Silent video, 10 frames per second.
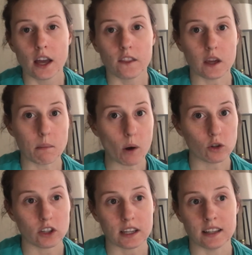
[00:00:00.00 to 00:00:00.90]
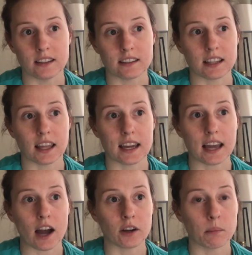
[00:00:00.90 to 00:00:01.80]
the emotions, and like
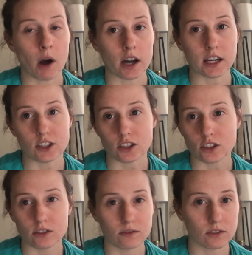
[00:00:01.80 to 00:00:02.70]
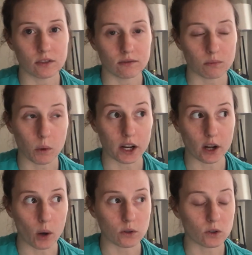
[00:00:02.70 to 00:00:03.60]
how your body just what it
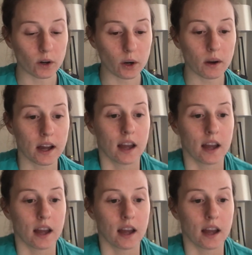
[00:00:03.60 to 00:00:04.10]
goes through